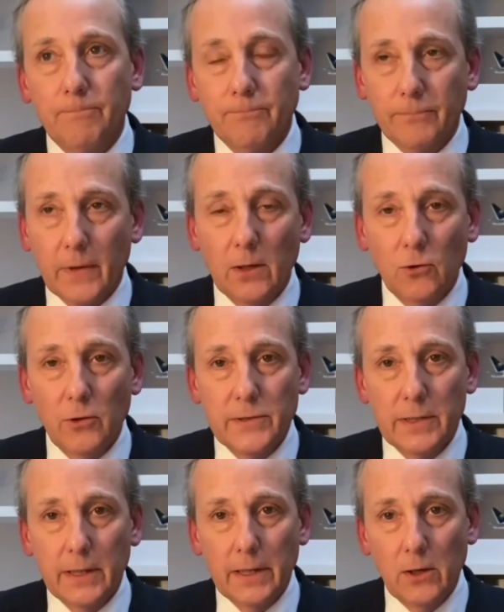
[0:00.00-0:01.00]

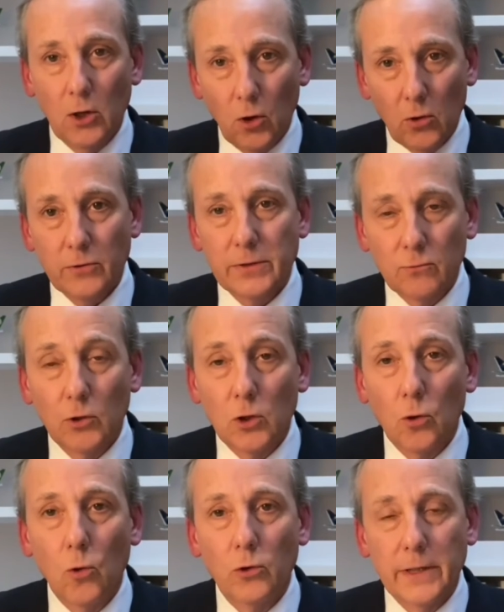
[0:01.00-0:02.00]
increasingly not
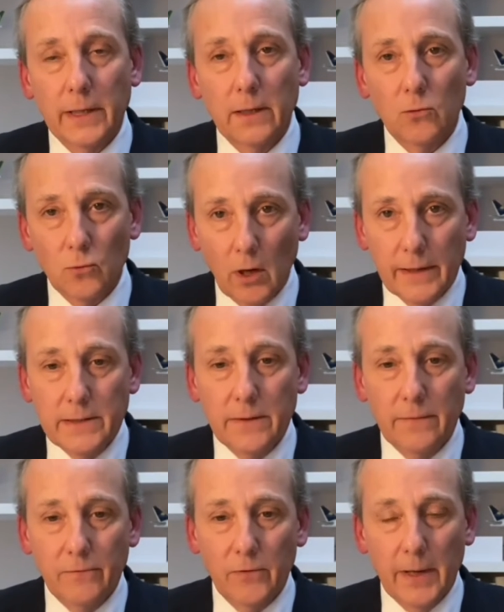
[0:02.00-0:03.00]
recording the right
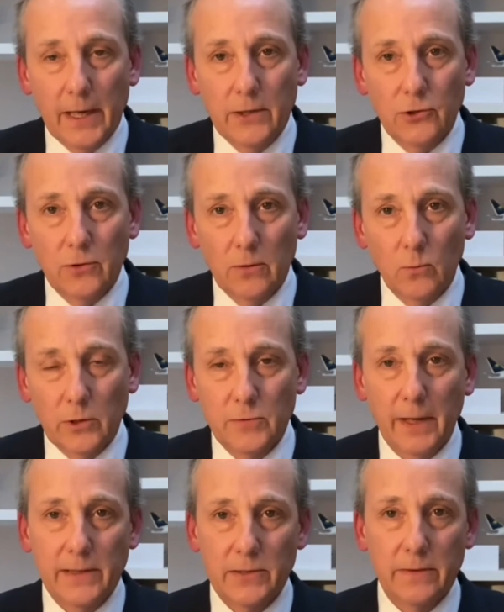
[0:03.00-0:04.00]
information, which
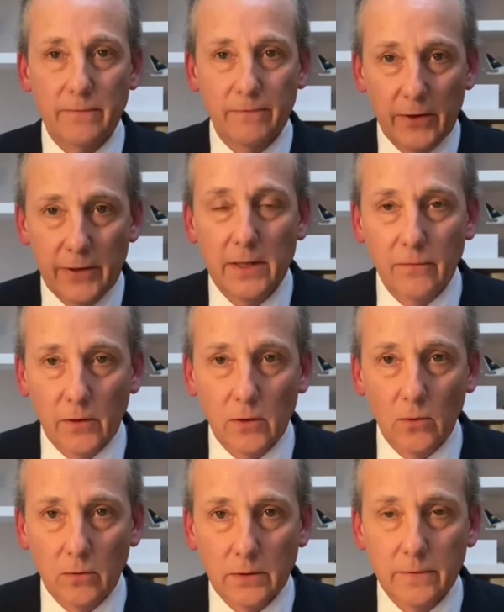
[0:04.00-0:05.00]
makes it very difficult